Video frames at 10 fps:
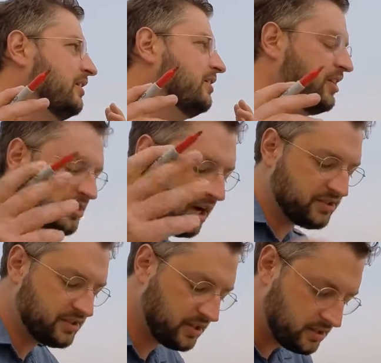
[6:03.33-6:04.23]
this
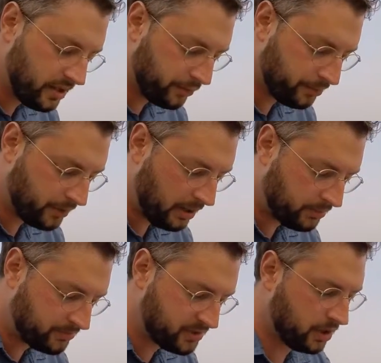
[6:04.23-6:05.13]
causes another
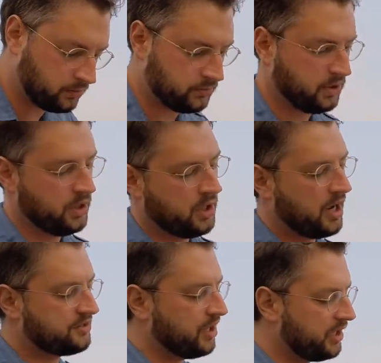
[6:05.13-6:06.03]
problem. So I
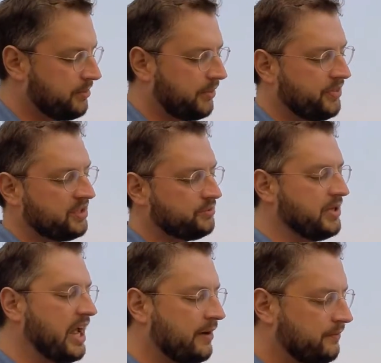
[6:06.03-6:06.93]
was talking about this. We
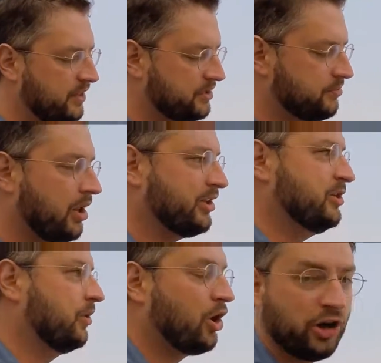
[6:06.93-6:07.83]
have this
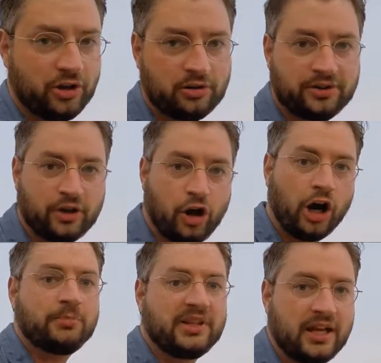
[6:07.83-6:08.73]
molecule called
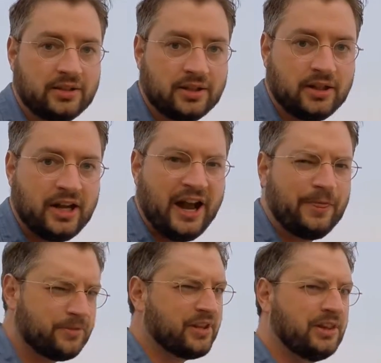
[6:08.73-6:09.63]
carbonate. And
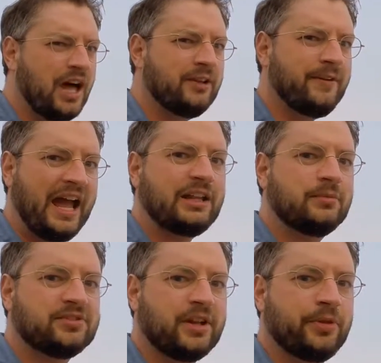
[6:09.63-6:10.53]
there's a lot of
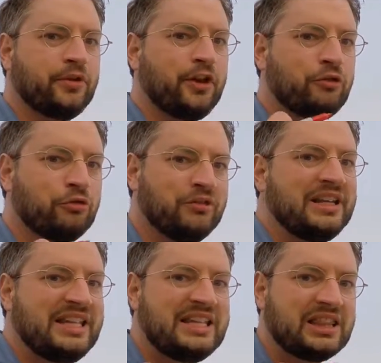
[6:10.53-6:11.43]
animals out there that
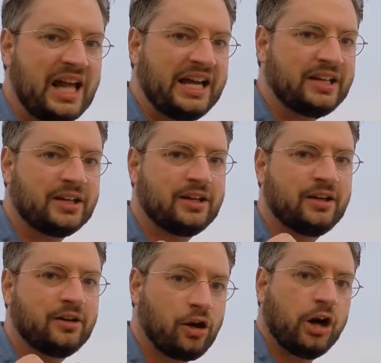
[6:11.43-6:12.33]
really like
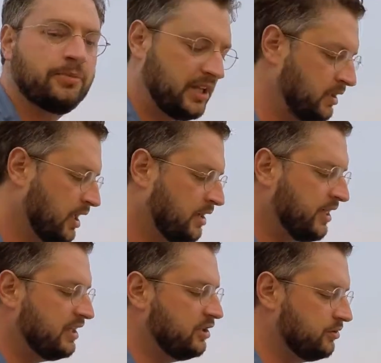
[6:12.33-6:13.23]
carbonate.
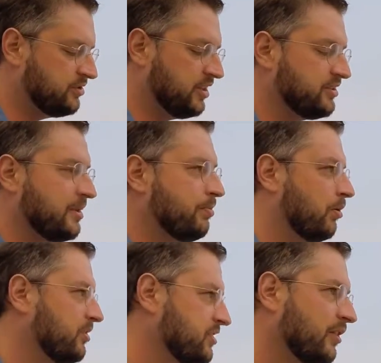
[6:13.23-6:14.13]
They use this, they
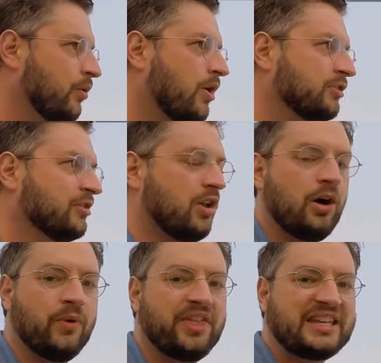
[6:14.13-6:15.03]
pull this out of the water
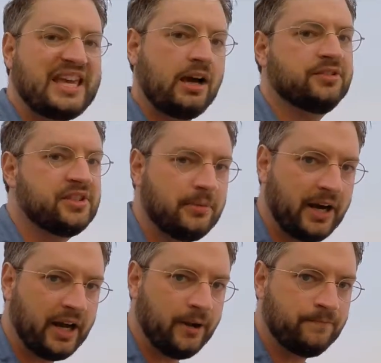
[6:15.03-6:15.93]
along with a calcium
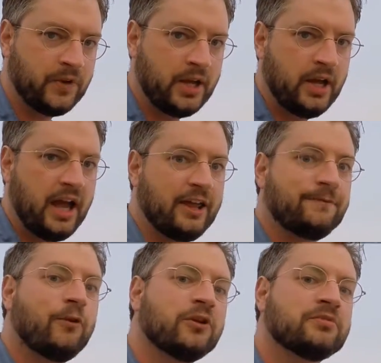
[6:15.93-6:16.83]
ion, and it
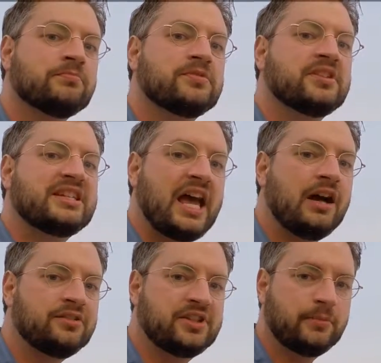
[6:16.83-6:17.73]
forms
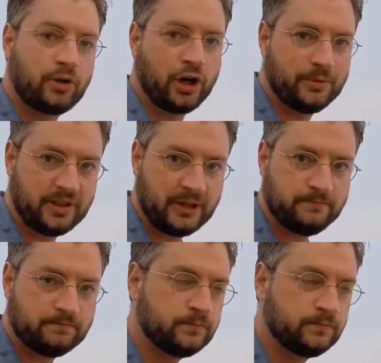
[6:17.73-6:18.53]
calcium carbonate,